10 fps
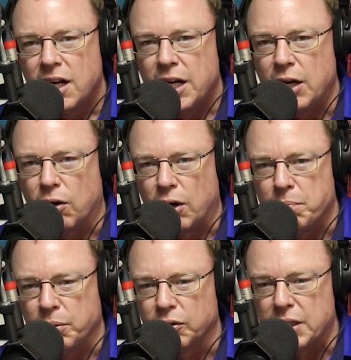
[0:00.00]
here on
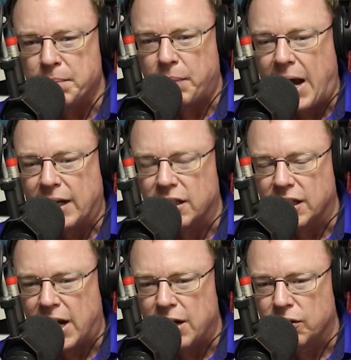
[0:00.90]
Building Back the
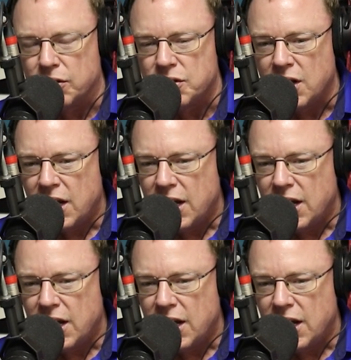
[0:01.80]
Gators.